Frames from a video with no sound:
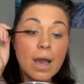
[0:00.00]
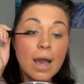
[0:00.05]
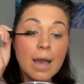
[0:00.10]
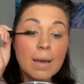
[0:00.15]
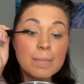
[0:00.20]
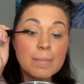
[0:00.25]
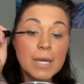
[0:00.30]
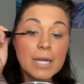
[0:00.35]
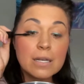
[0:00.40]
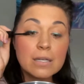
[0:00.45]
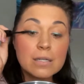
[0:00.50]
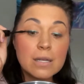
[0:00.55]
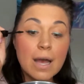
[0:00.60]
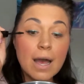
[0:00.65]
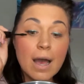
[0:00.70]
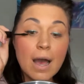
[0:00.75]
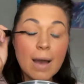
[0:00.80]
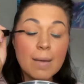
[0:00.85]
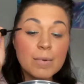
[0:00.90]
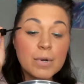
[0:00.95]
going
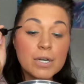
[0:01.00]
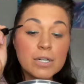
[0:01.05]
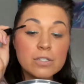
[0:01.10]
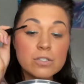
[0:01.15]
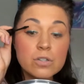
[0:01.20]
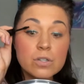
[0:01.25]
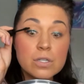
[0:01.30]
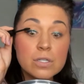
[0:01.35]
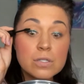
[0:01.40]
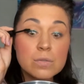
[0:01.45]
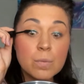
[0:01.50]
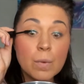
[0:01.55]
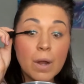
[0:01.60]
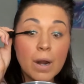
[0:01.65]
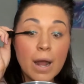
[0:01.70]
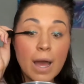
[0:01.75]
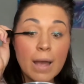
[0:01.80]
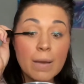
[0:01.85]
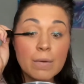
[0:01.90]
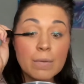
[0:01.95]
to do this one
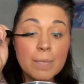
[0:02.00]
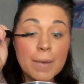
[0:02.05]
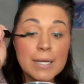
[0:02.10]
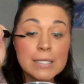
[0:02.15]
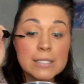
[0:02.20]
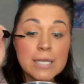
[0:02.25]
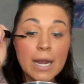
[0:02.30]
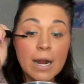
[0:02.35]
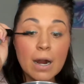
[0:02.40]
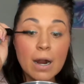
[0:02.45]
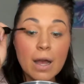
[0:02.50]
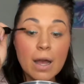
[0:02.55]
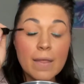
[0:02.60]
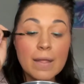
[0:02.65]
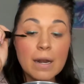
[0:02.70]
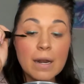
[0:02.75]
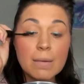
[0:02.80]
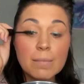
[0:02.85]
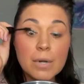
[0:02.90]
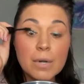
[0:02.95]
eye with mascara and then
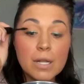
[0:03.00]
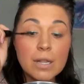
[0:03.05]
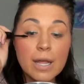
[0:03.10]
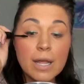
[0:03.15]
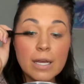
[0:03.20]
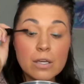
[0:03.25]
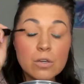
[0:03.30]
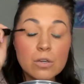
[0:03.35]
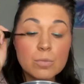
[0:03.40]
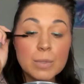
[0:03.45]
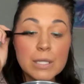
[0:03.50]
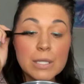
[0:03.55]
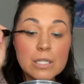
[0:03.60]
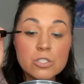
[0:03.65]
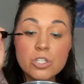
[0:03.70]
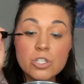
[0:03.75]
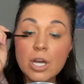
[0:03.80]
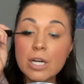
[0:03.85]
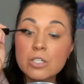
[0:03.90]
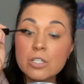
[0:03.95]
I'm going to let you be the
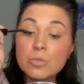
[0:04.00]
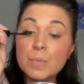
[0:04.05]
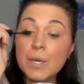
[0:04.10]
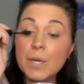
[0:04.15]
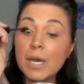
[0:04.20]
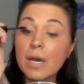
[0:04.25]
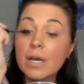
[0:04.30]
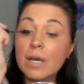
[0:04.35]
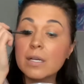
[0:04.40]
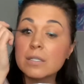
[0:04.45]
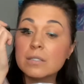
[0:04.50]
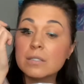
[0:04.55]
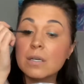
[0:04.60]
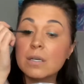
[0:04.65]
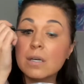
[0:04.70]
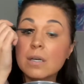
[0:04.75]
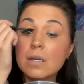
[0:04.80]
judge because,